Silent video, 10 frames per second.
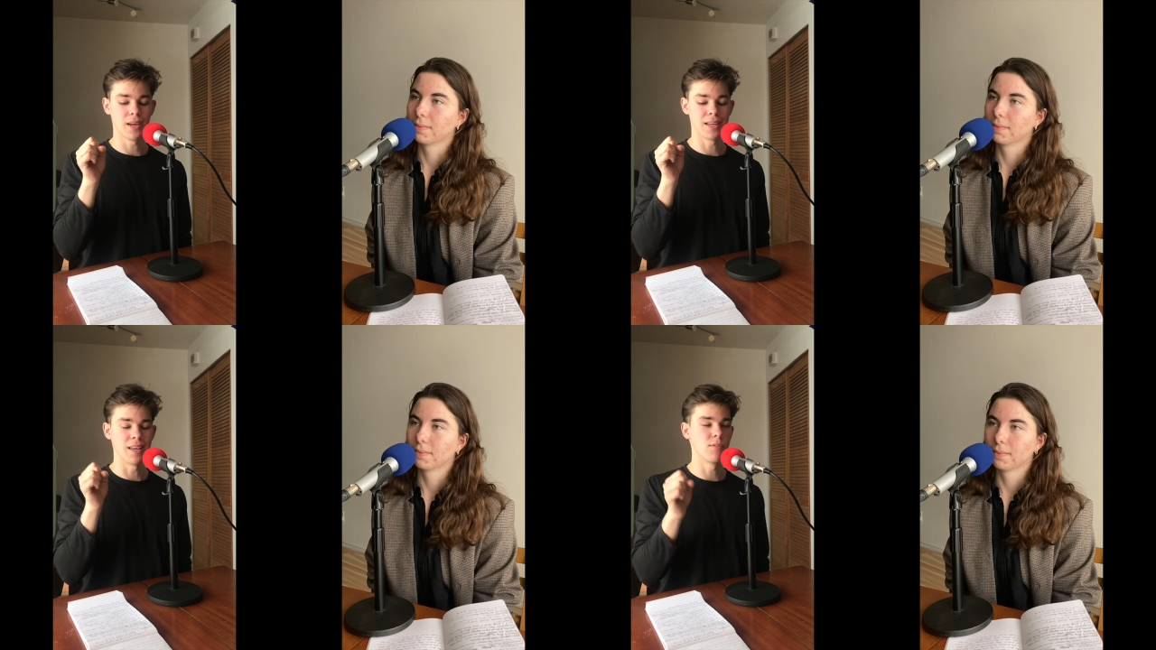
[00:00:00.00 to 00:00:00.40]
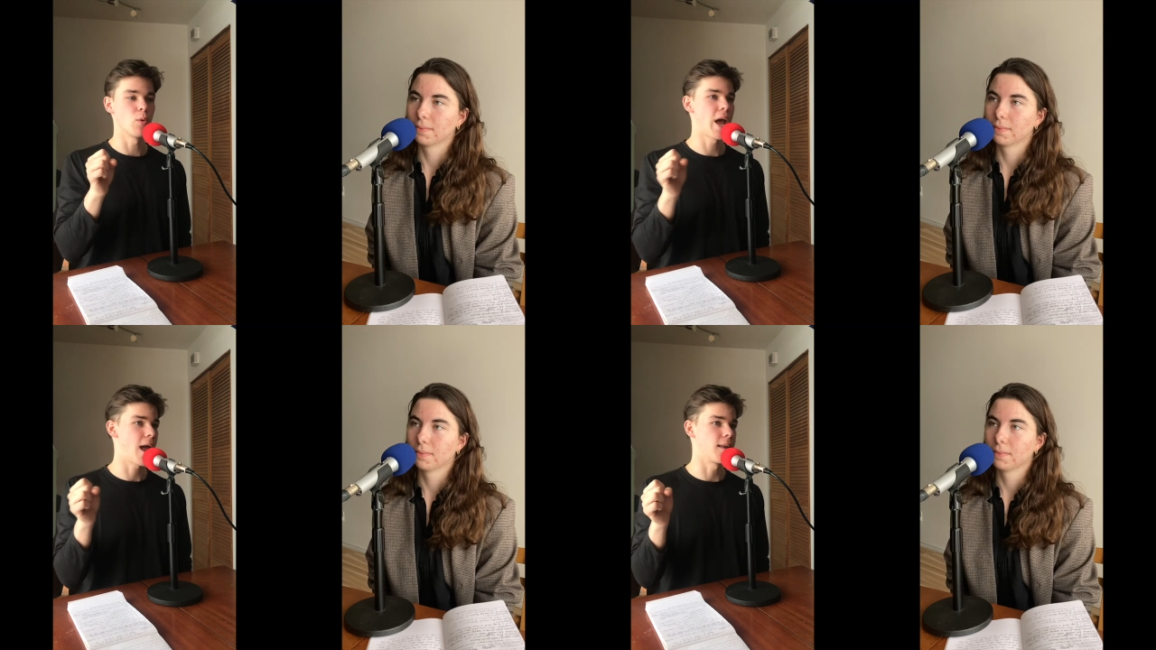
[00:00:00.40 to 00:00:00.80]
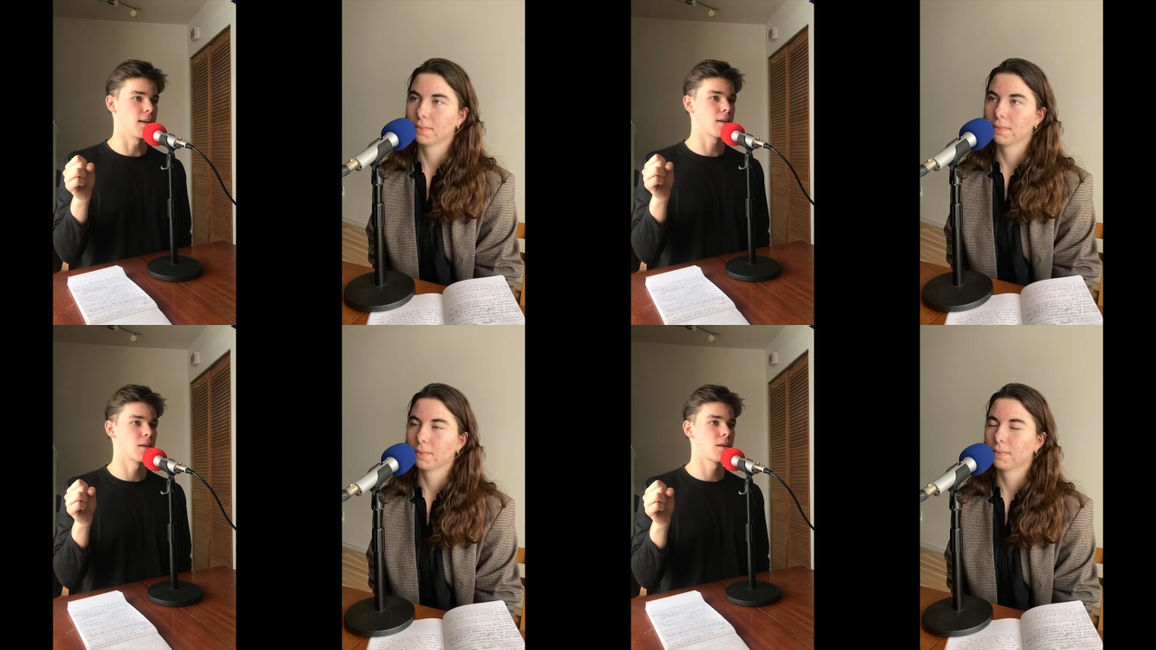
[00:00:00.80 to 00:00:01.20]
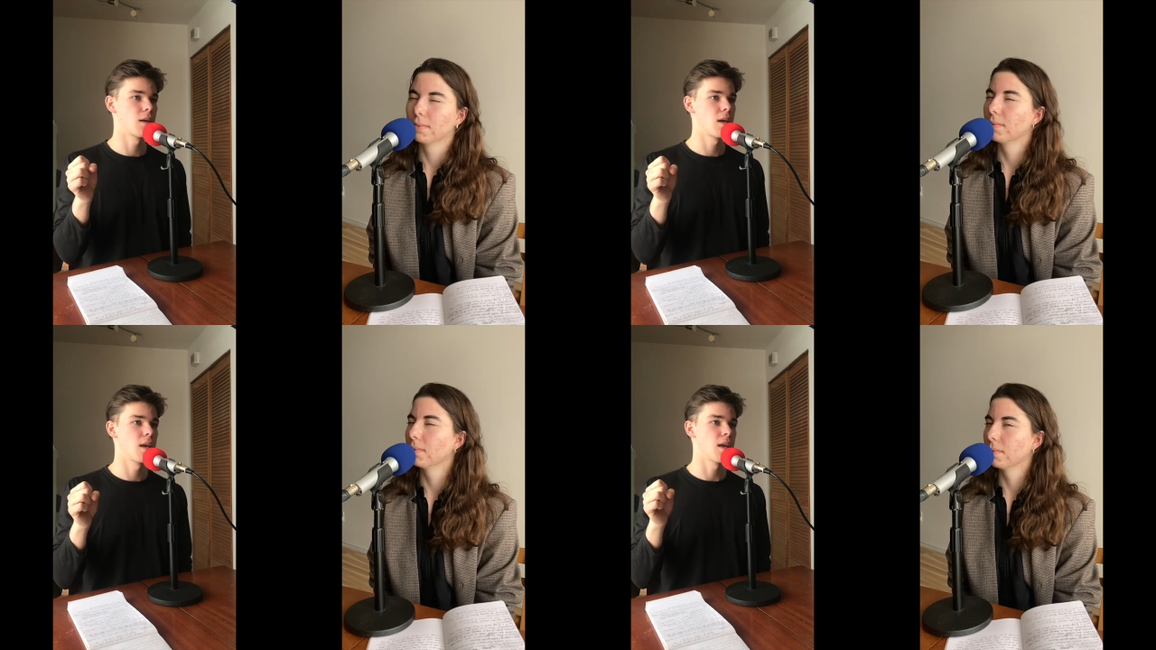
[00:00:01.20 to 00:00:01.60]
Speaker 1: gives you a headache
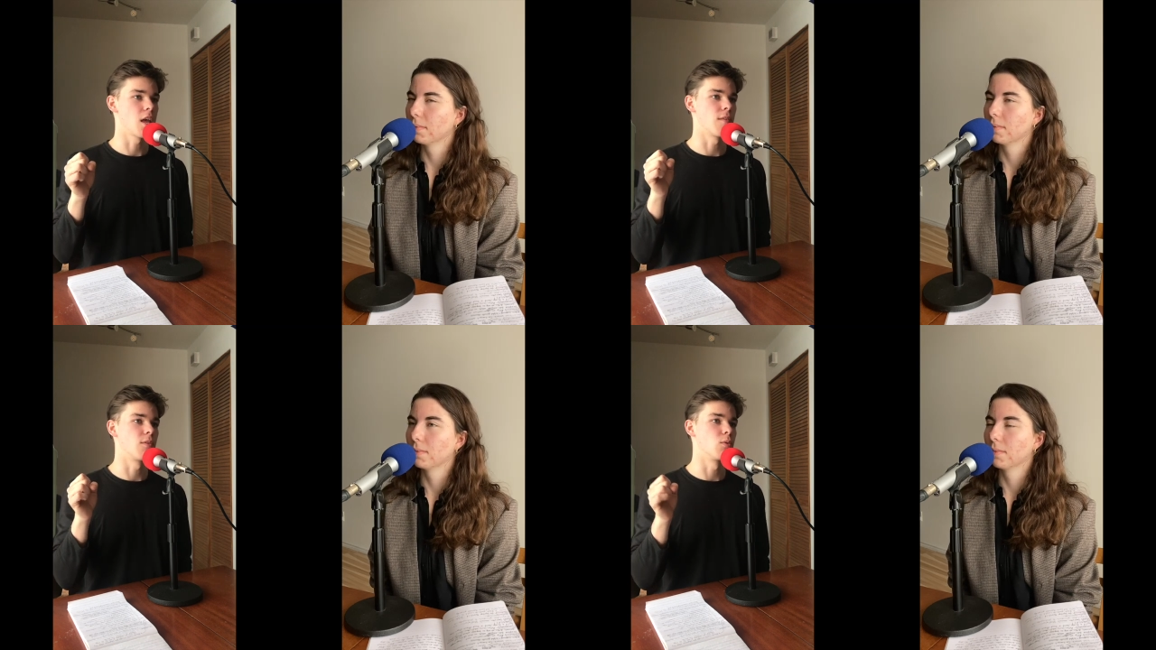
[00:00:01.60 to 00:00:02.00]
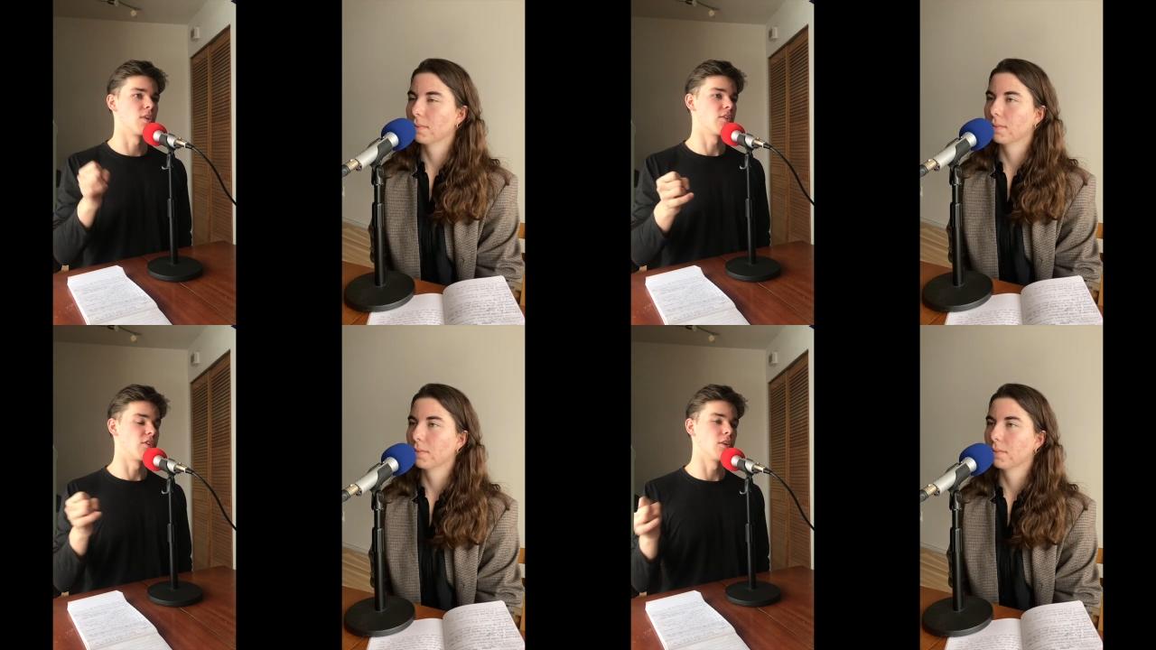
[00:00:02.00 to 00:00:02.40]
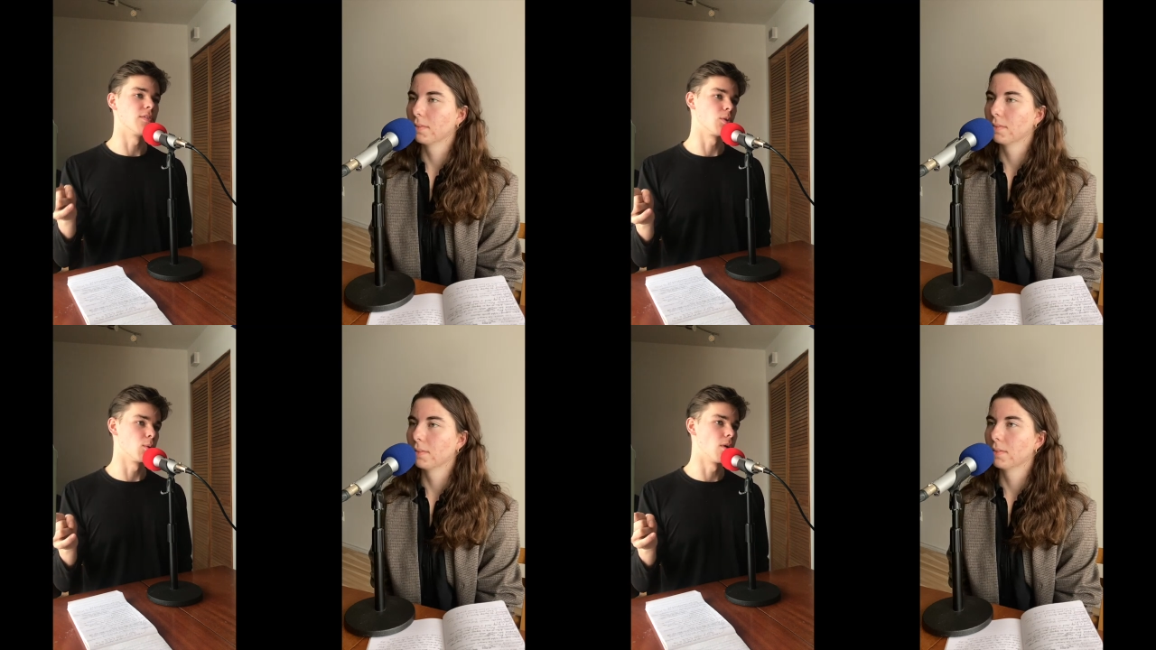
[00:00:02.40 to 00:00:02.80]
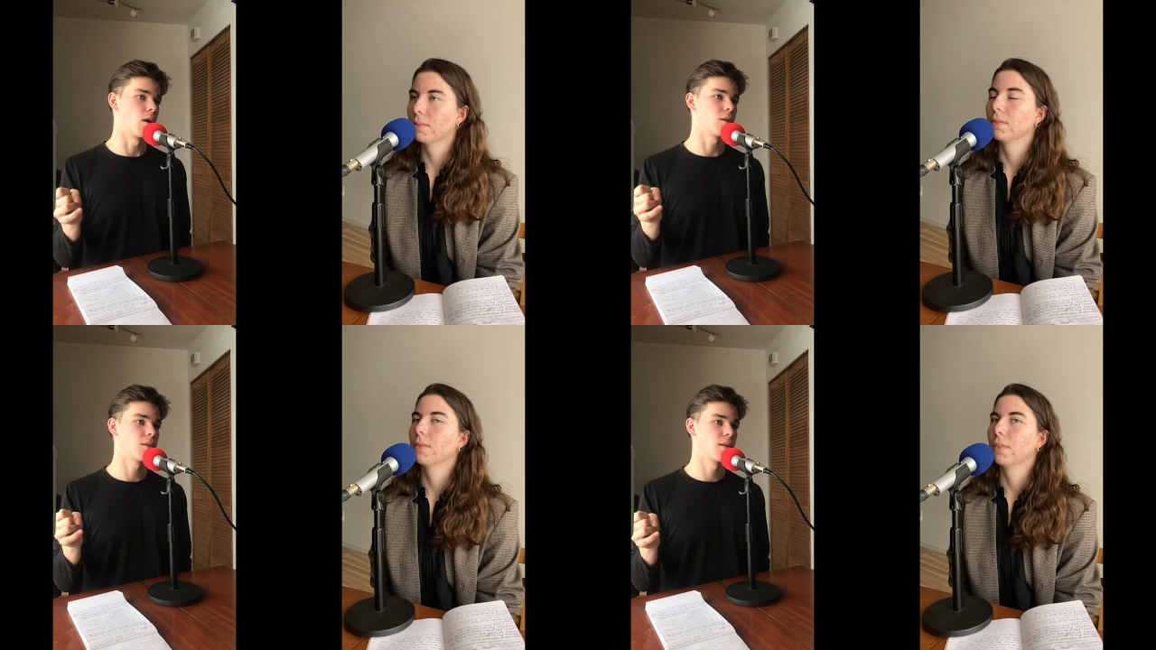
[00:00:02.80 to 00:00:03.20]
if you sit still for too long.